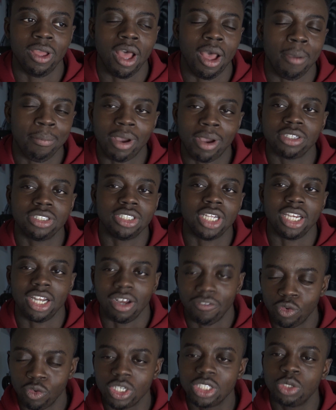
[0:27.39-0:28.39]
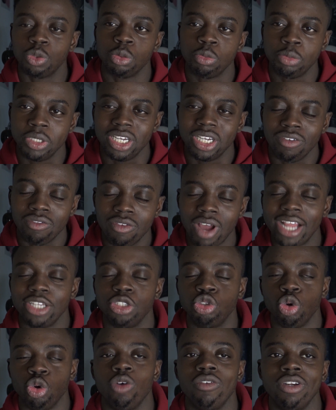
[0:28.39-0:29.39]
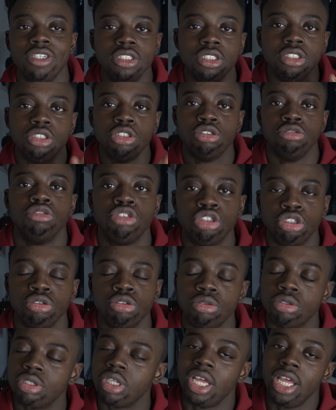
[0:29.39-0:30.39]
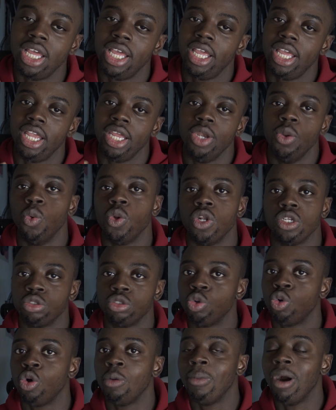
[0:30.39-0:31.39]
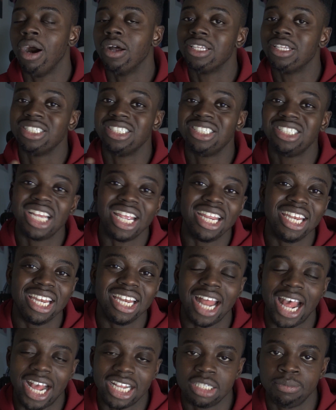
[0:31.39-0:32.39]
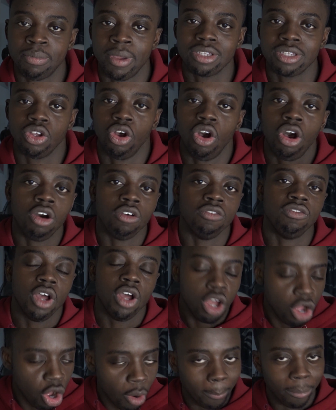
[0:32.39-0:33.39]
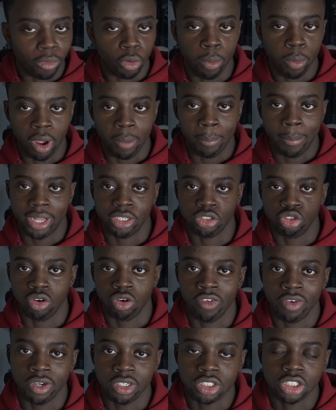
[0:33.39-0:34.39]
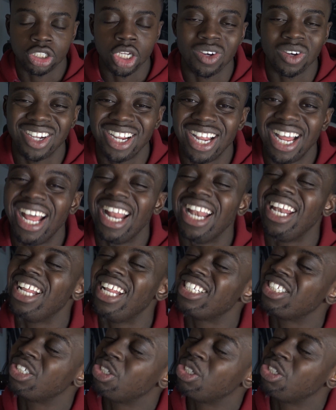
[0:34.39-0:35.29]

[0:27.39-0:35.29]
about shading. I thought this would be the right drawing to choose in order to talk about the shading aspects of ballpoint pen drawing. So let's